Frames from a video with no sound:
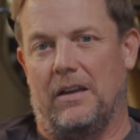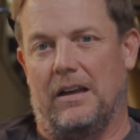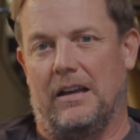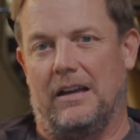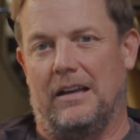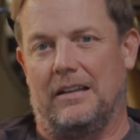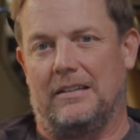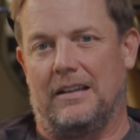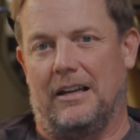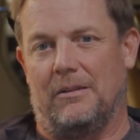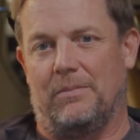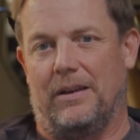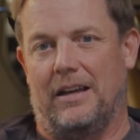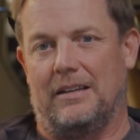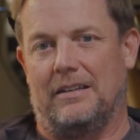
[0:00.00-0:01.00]

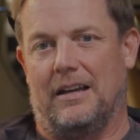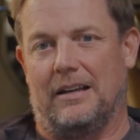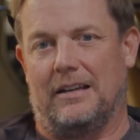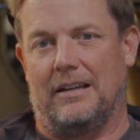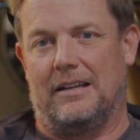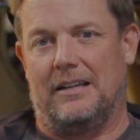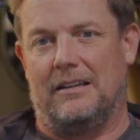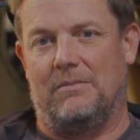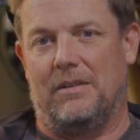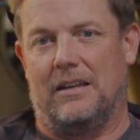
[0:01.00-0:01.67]
dialpad.com,